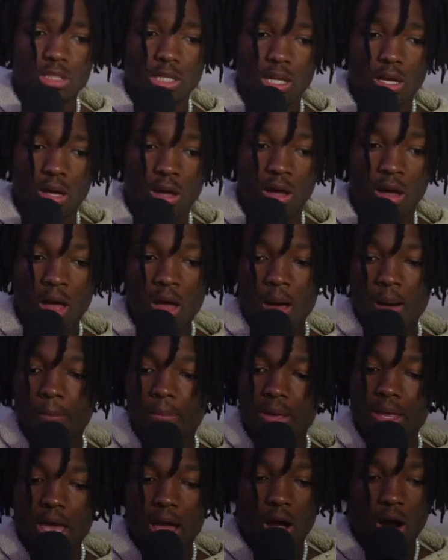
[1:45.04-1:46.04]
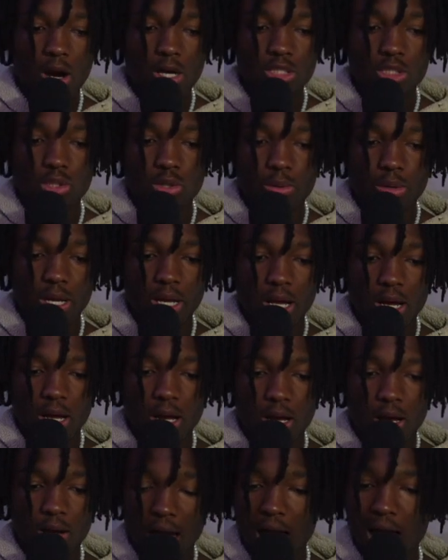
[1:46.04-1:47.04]
along. But yeah, hard jewelry,
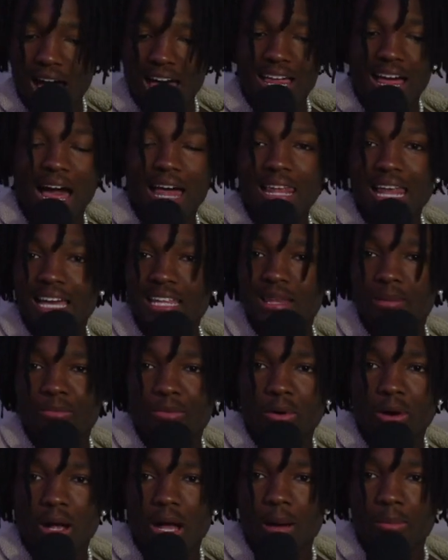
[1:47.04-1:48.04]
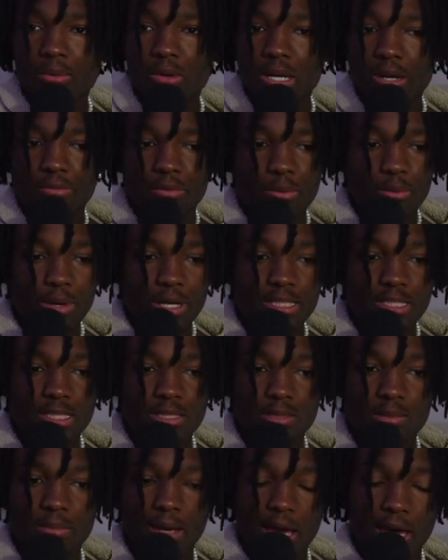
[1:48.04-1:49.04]
I like them for a couple different
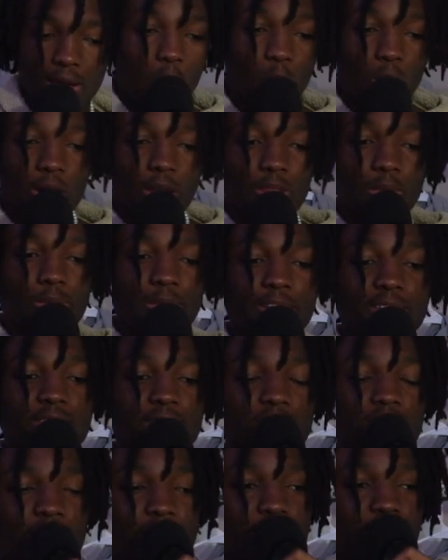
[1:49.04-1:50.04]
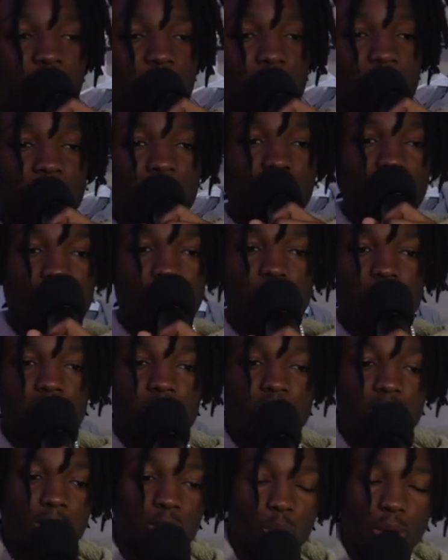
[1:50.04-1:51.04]
reasons, man. One of the reasons is just
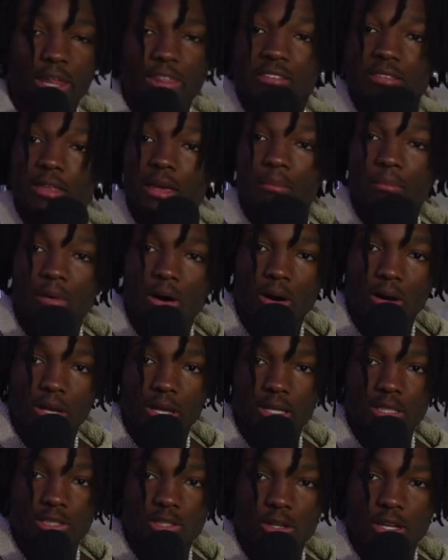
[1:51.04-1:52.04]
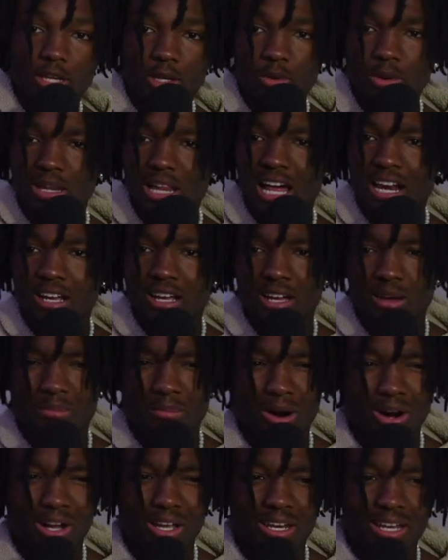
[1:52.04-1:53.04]
because the way that they market. So they do a lot of good
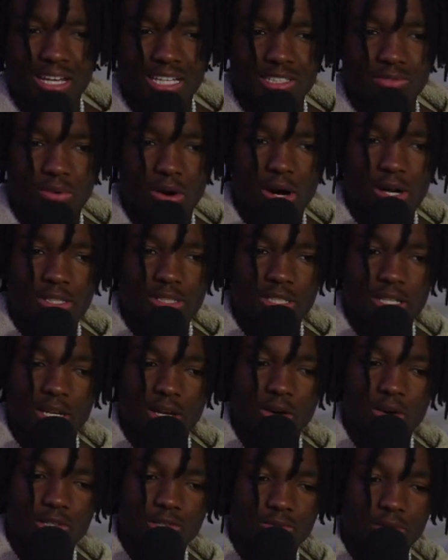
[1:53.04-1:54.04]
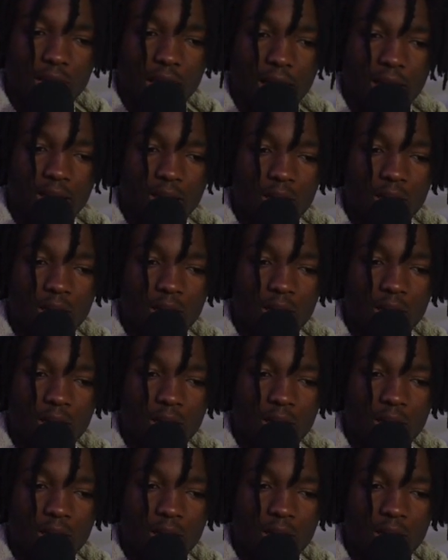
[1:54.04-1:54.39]
marketing as far as it goes for like,